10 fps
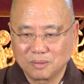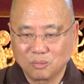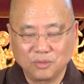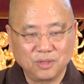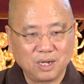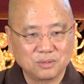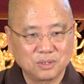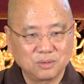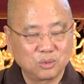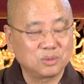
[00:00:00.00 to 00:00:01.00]

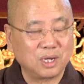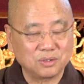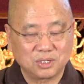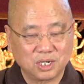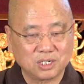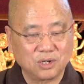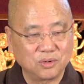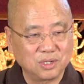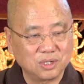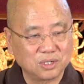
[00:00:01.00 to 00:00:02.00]
1,000,
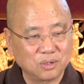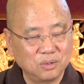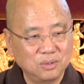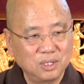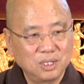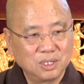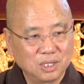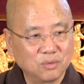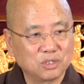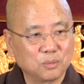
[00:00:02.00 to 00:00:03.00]
2,600 years ago,
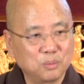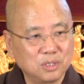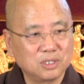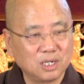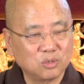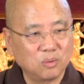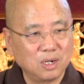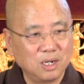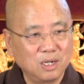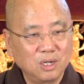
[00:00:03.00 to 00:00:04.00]
there was a
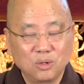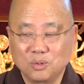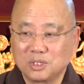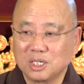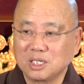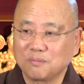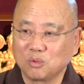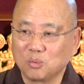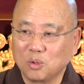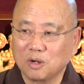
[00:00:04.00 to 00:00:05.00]
bodhisattva who just had
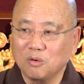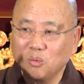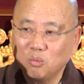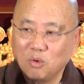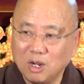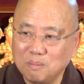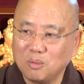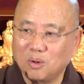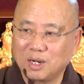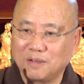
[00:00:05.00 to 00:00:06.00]
to work one
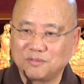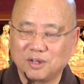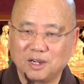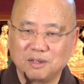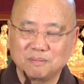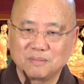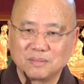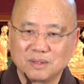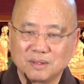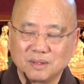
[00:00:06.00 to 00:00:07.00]
more lifetime
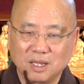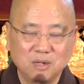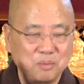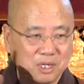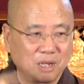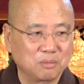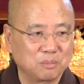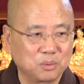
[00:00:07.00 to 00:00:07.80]
and he became the